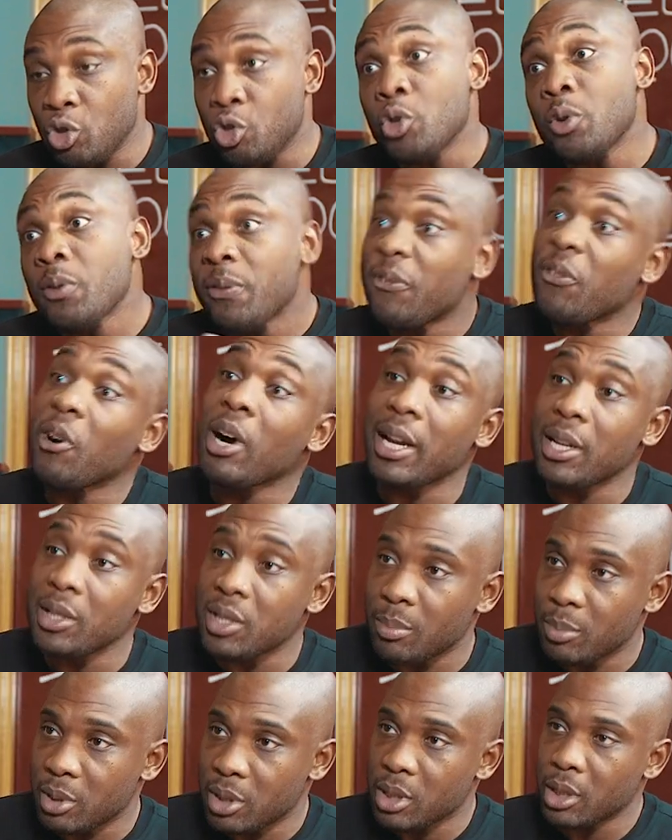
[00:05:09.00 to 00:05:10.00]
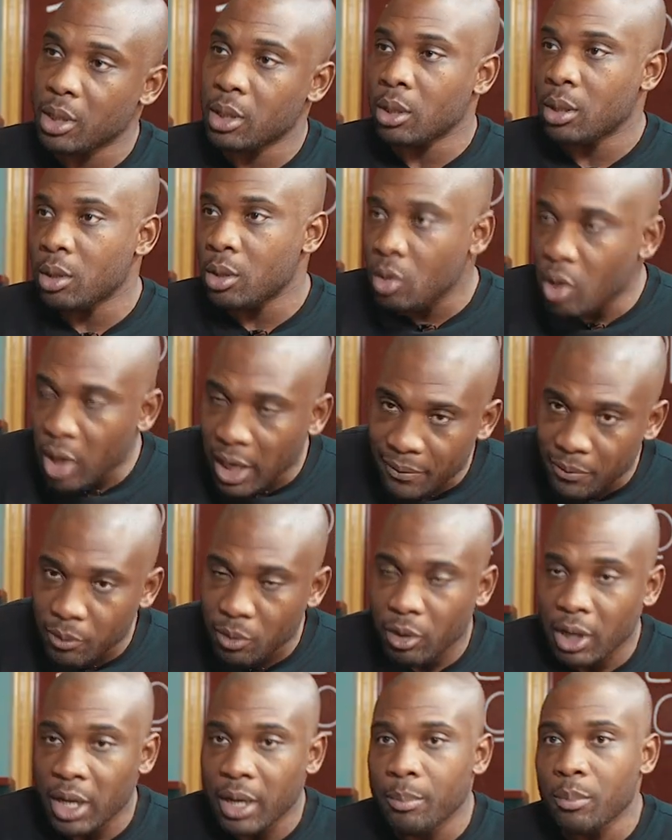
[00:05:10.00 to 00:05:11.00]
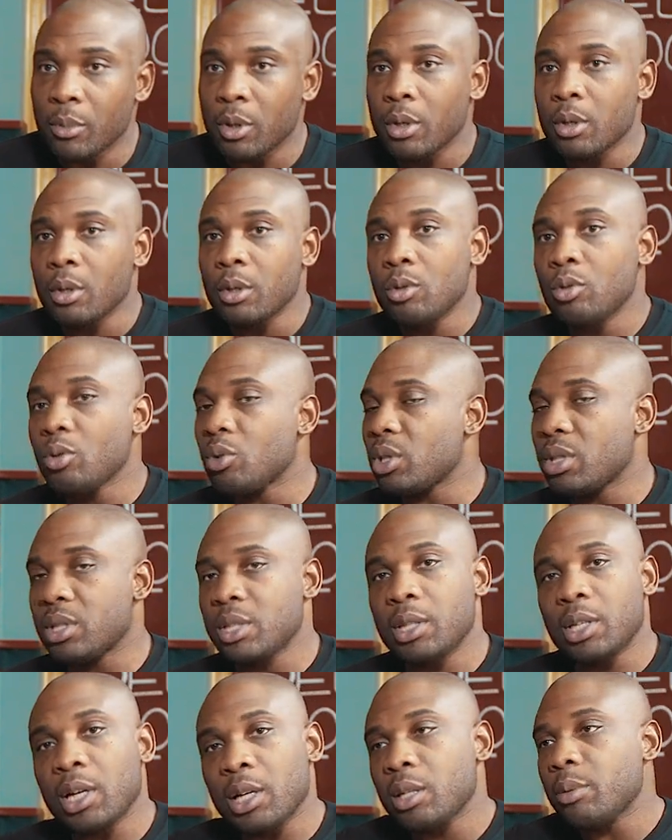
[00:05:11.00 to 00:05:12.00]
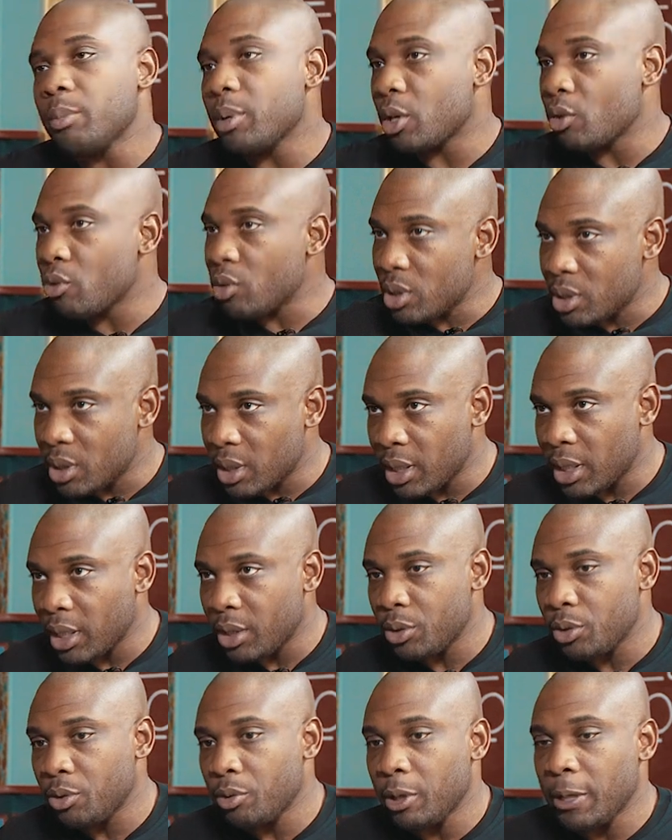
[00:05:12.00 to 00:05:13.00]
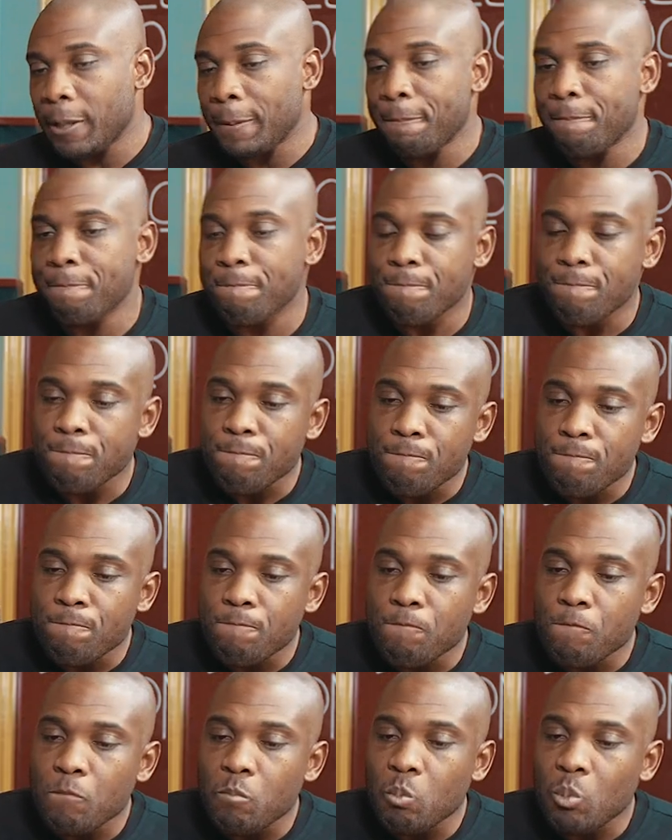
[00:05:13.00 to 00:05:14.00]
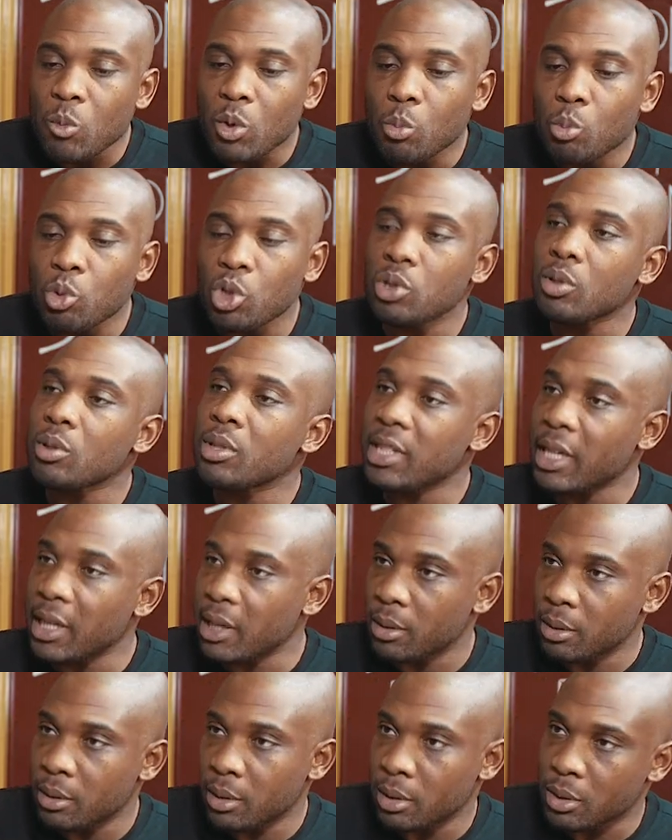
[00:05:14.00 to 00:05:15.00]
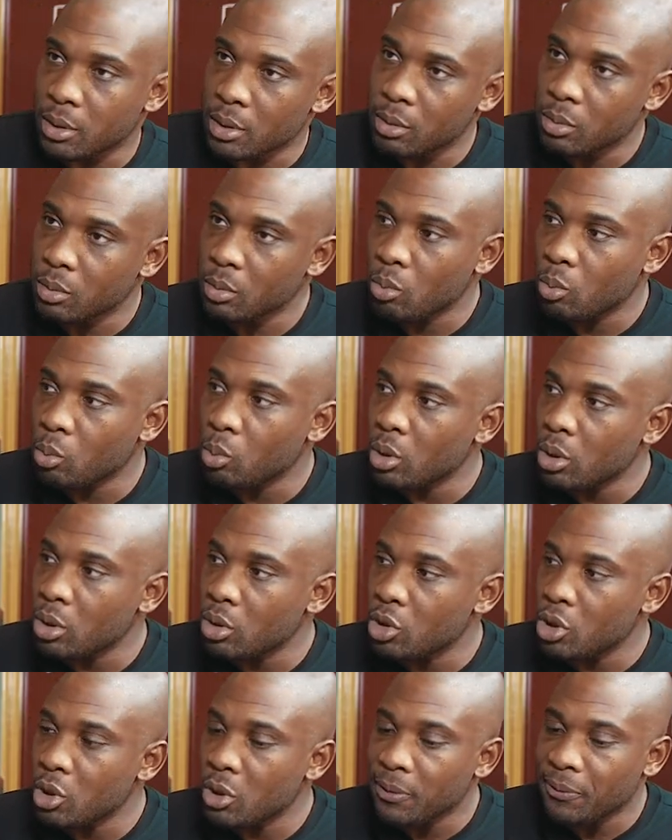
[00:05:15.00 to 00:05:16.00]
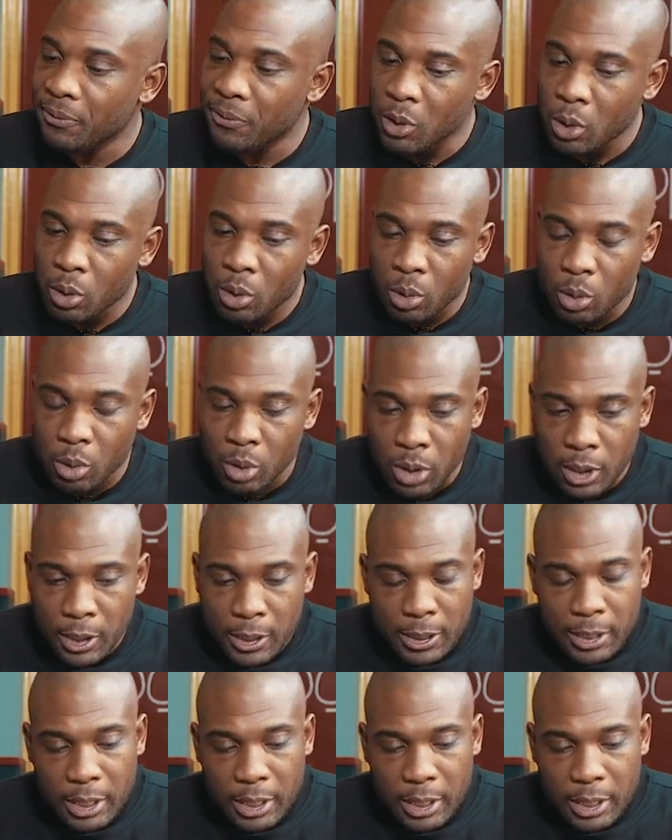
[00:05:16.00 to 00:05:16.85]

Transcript: youth violence in particular, mm-hmm. knife crime, not just in London, but across the country. Yes. What's your take on this? Mm-hmm. What do you feel